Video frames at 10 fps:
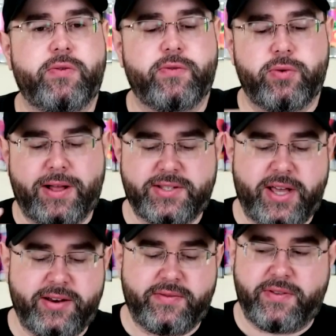fruit
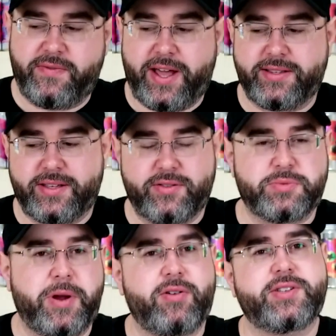outside of the fact that there's
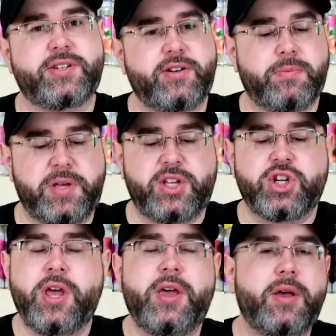berries in here and peach.
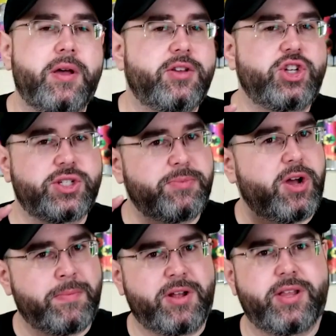Just I'm
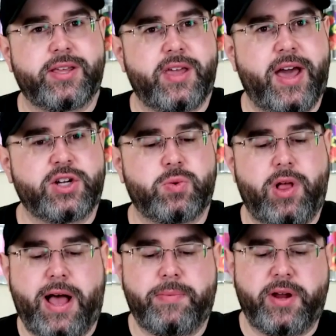talking about like the actual
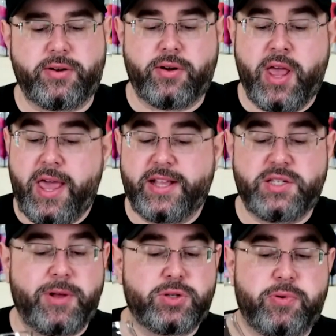hop character. It
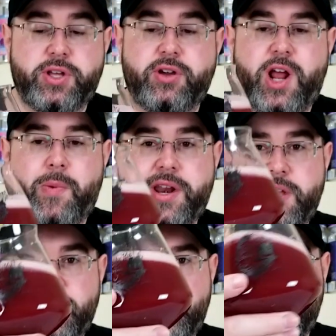smells pretty good. I want to
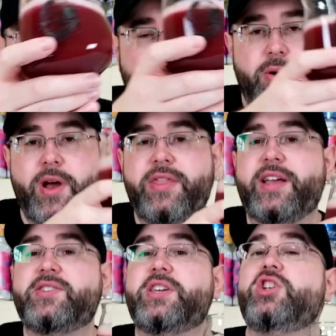get into it. So
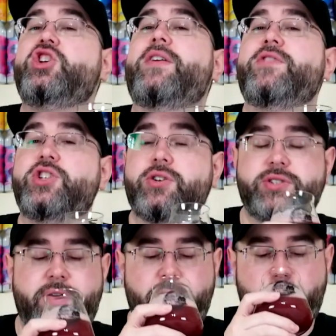thanks again, Jeff, and cheers
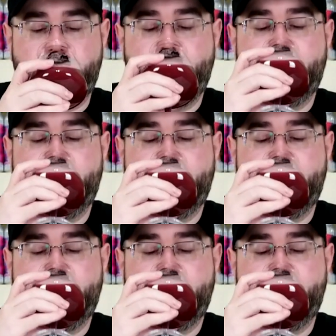to everyone.